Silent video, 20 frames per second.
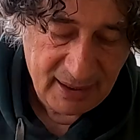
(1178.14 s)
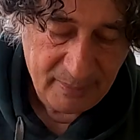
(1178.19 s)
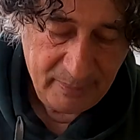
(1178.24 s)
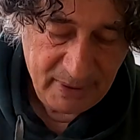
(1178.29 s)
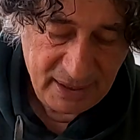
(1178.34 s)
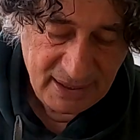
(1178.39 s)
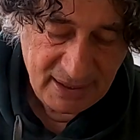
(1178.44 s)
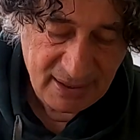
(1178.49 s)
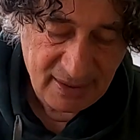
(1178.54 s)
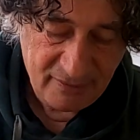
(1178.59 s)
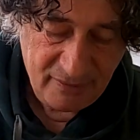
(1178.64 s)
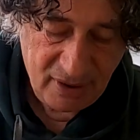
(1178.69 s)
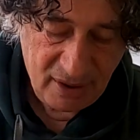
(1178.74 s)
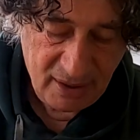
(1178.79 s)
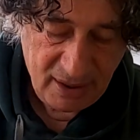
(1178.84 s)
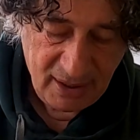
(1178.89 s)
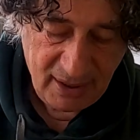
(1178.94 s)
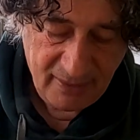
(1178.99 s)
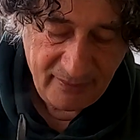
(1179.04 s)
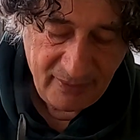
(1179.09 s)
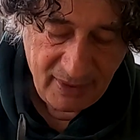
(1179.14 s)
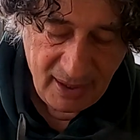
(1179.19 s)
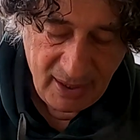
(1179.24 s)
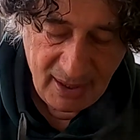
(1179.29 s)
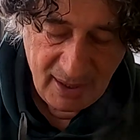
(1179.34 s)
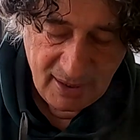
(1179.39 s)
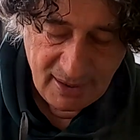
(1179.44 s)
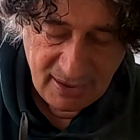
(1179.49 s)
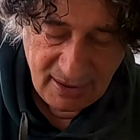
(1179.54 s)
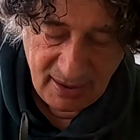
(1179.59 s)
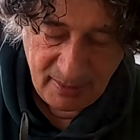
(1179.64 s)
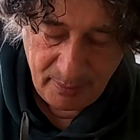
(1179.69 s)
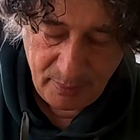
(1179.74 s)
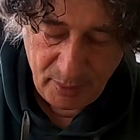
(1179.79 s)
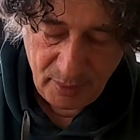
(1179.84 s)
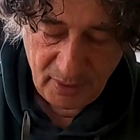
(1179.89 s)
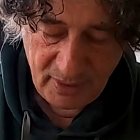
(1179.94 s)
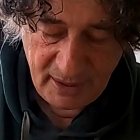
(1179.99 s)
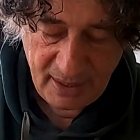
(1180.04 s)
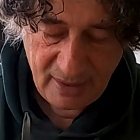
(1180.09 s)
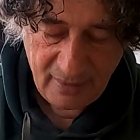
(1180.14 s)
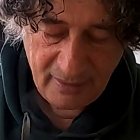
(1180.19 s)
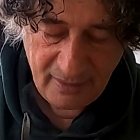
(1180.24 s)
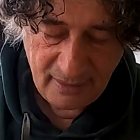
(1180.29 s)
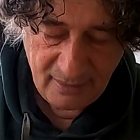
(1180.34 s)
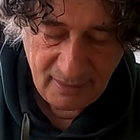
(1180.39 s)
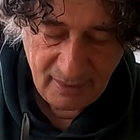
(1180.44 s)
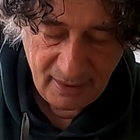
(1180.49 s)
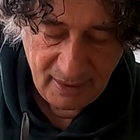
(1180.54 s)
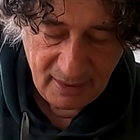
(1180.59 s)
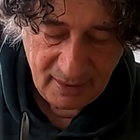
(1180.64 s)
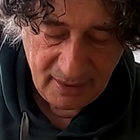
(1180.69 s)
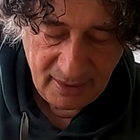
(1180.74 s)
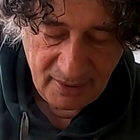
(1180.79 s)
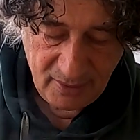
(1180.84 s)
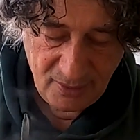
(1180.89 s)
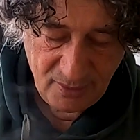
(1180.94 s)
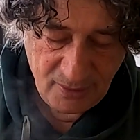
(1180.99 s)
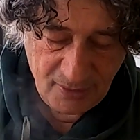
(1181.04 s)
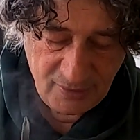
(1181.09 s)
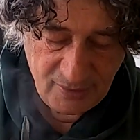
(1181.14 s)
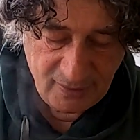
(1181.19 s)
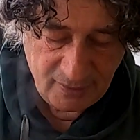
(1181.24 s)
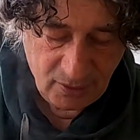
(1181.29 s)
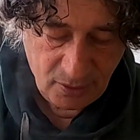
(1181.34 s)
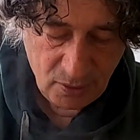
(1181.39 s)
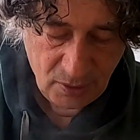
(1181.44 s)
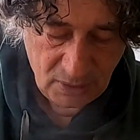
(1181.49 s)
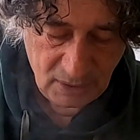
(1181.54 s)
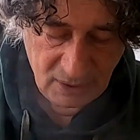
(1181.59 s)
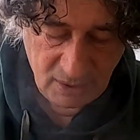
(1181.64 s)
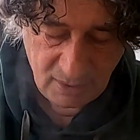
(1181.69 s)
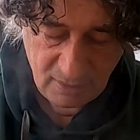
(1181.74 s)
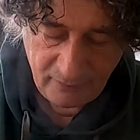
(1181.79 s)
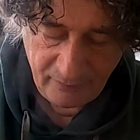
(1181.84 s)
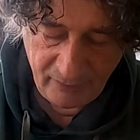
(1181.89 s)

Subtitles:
other bits are very simple. Now, the noodles are cooked.